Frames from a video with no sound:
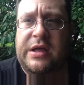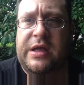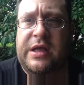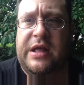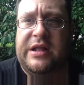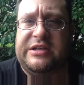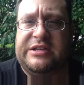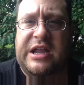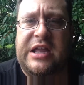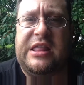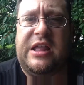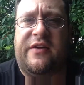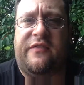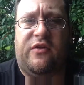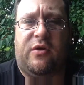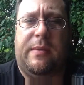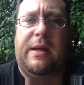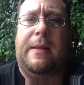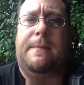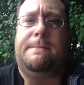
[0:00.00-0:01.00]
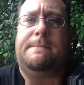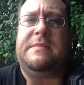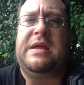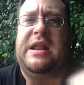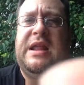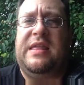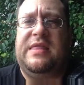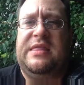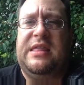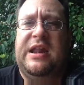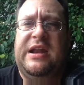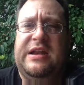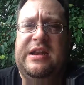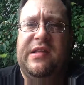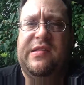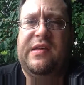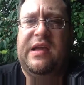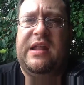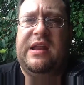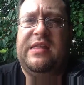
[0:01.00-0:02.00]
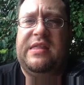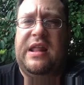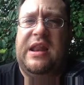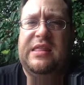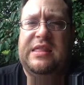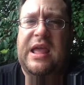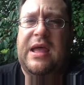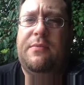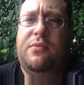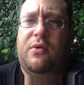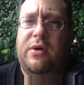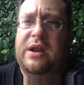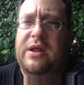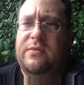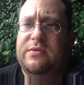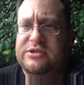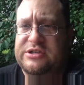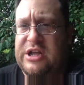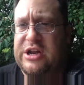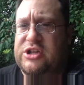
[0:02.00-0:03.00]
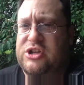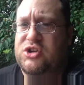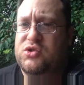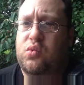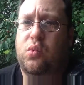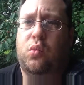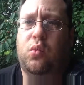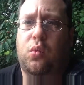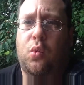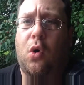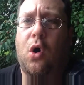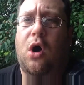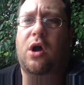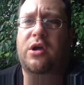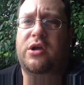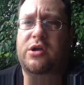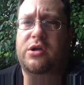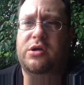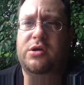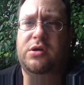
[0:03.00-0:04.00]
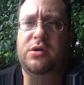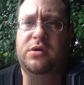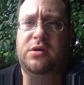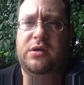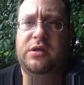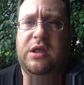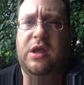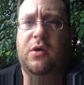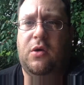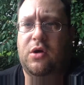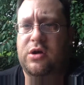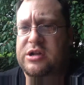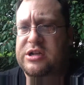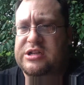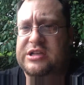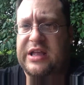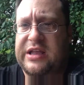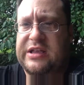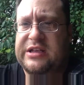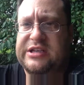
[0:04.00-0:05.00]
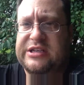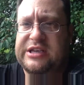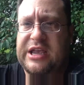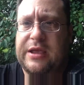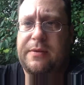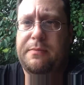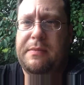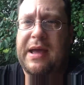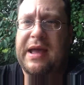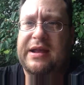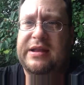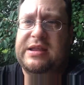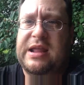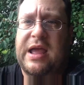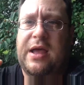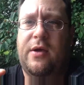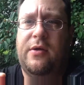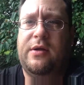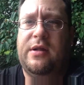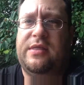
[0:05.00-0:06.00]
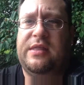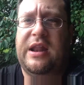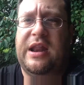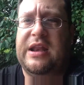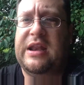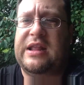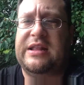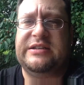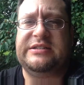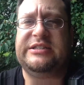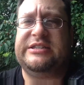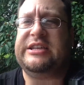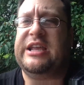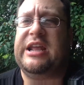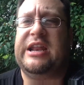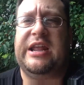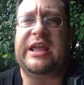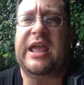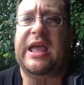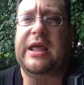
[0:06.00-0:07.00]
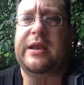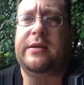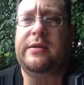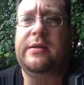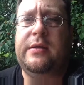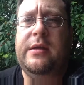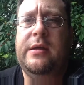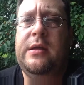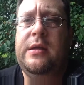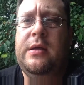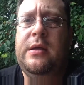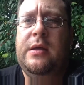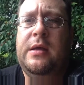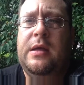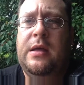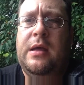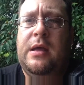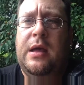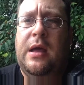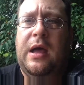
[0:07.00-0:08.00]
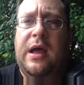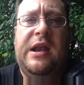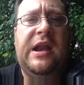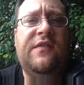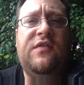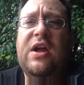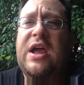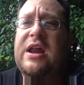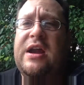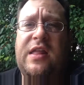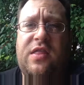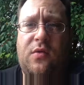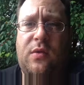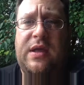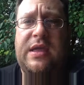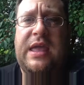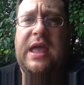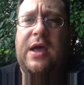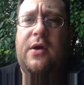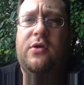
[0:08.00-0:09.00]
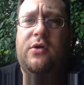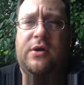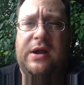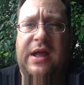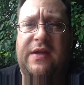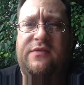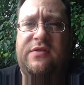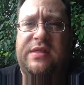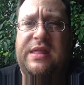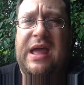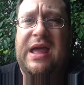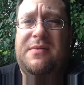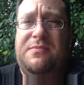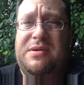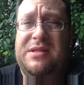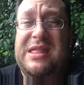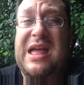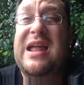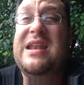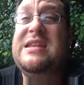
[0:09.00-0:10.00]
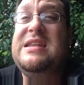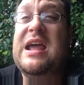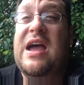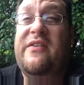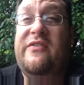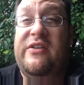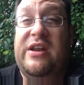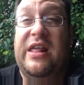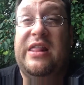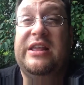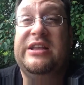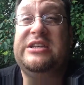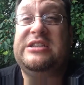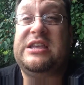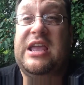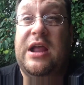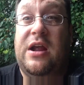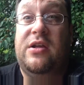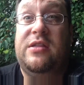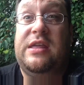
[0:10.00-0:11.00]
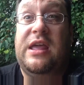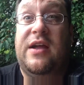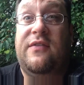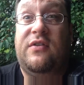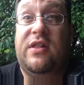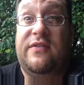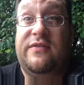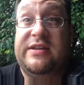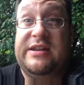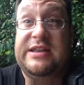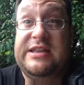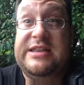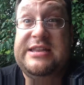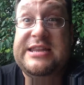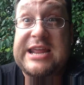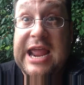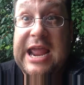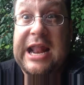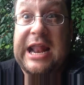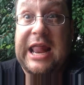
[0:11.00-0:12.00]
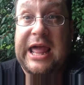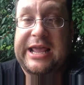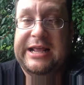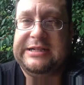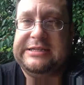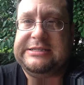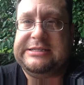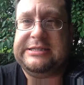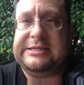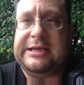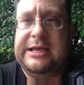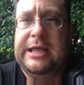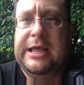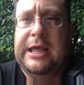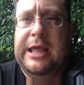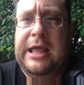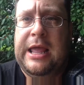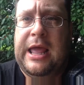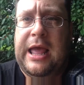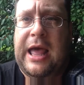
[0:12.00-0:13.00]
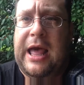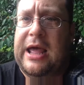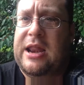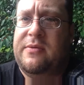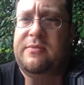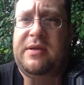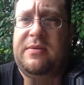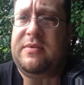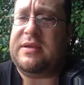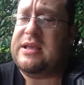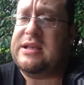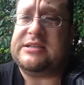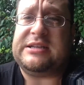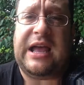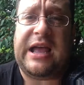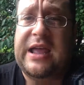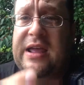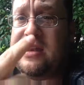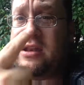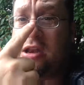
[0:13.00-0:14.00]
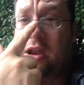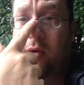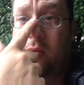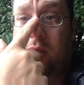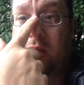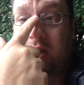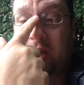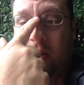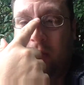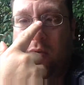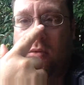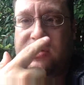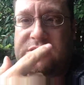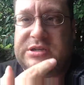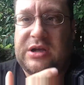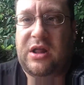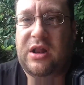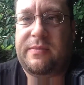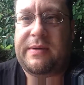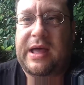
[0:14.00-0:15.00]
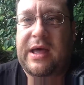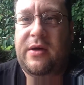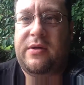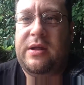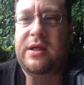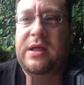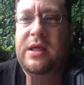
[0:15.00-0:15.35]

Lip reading: It stayed there for about a minute, and then it decided that at that point it was going to just walk, or just like sink back down, and then I didn't see it again. I never had another encounter after that, but that definitely scared the ever-living daylights out of me, because I had no idea what it was all about.